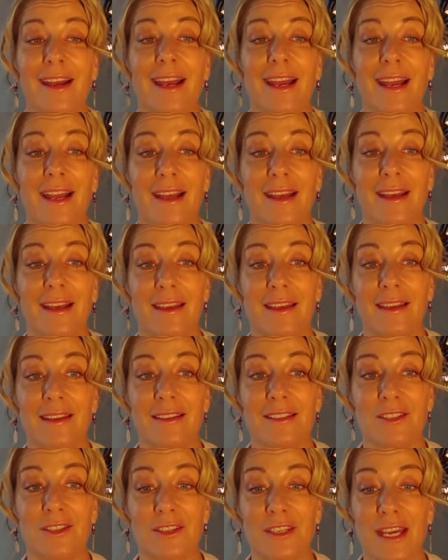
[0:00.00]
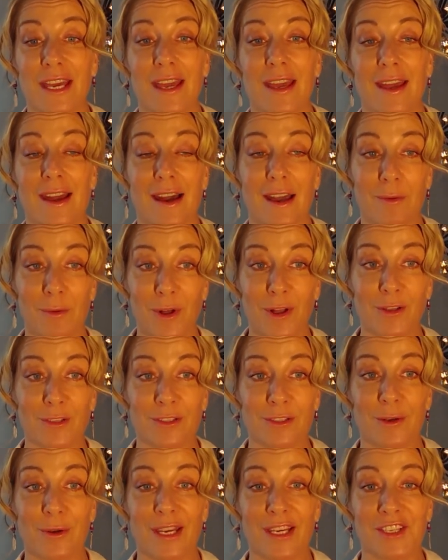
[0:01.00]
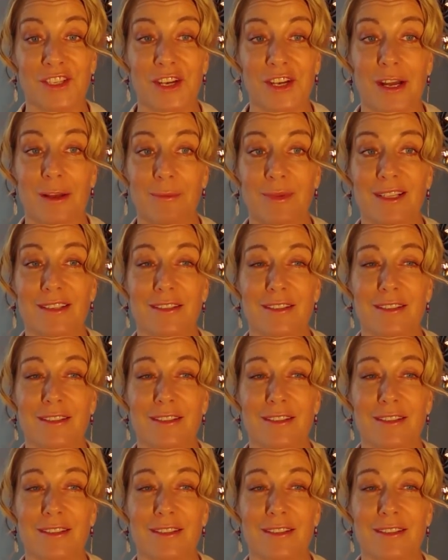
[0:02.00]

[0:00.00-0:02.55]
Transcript: and today I'm also a shaman.